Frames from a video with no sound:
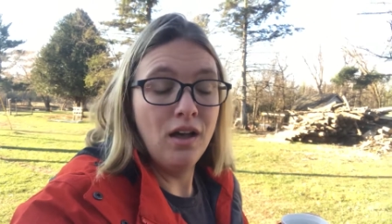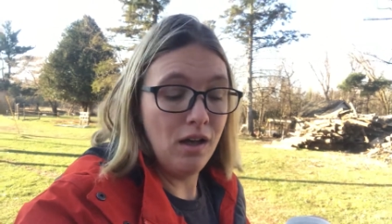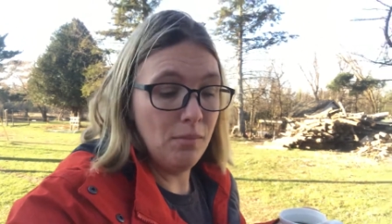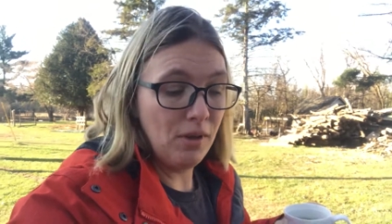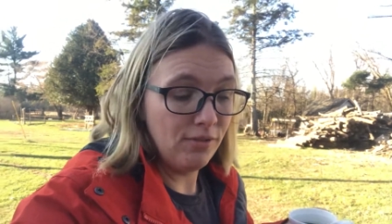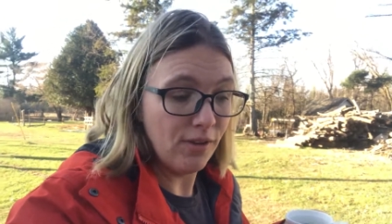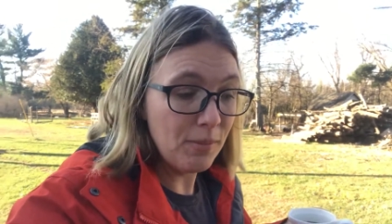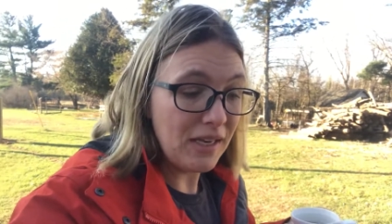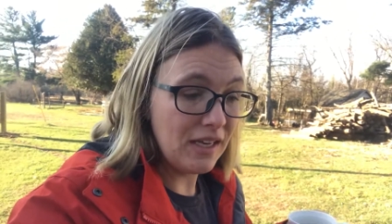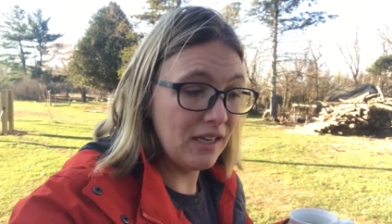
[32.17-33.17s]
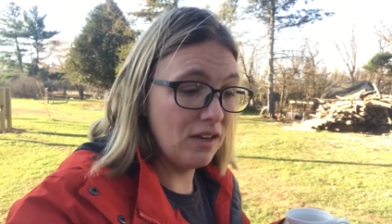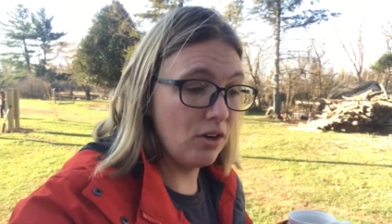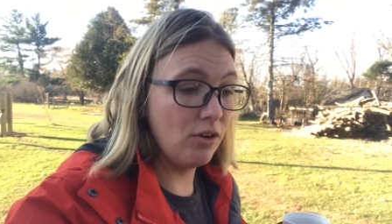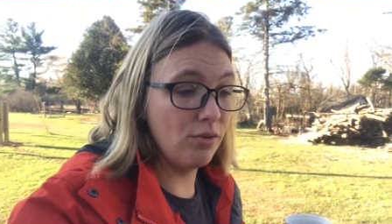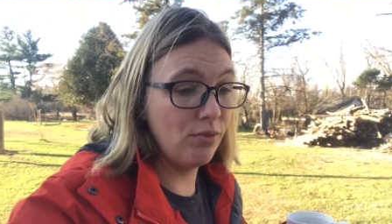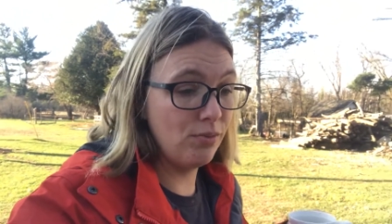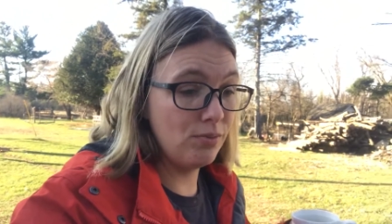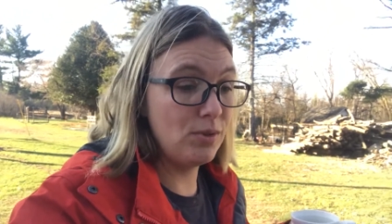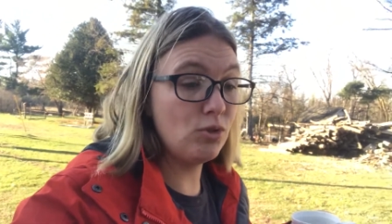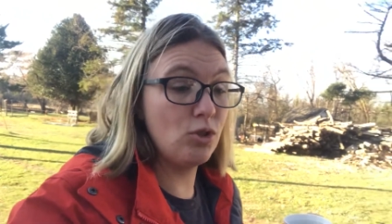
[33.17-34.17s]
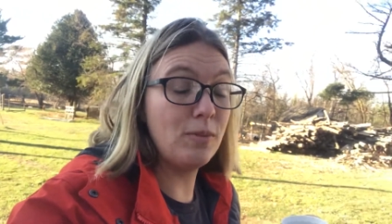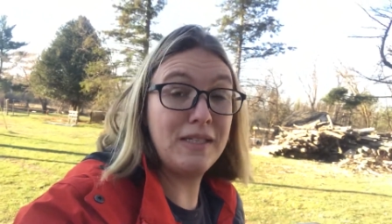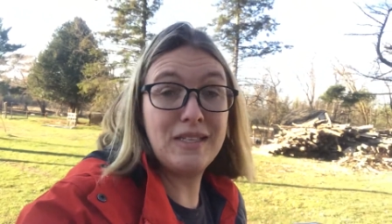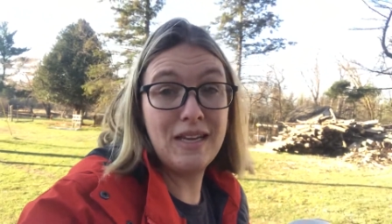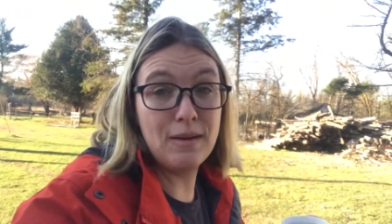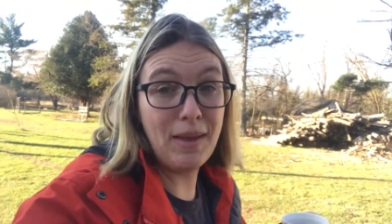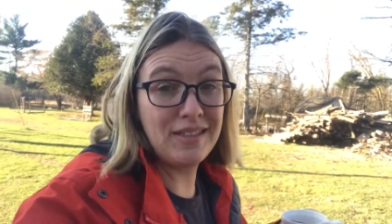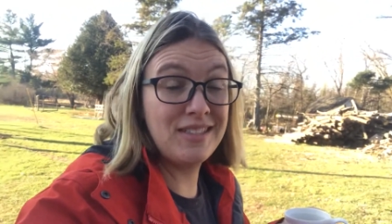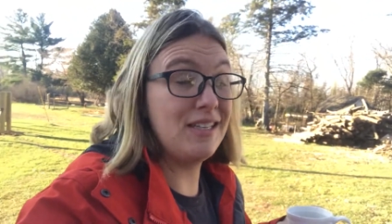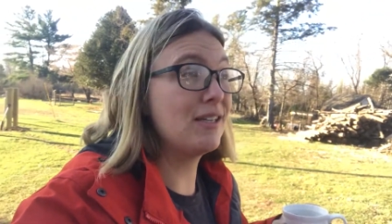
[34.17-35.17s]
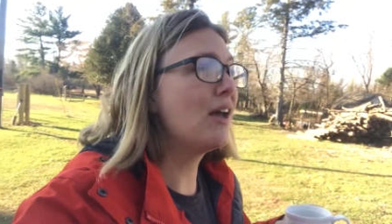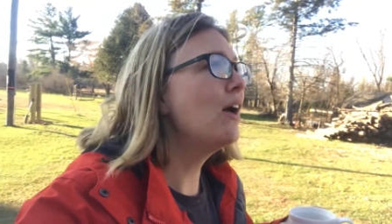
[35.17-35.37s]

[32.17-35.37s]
um, filming or YouTube has taken a back seat.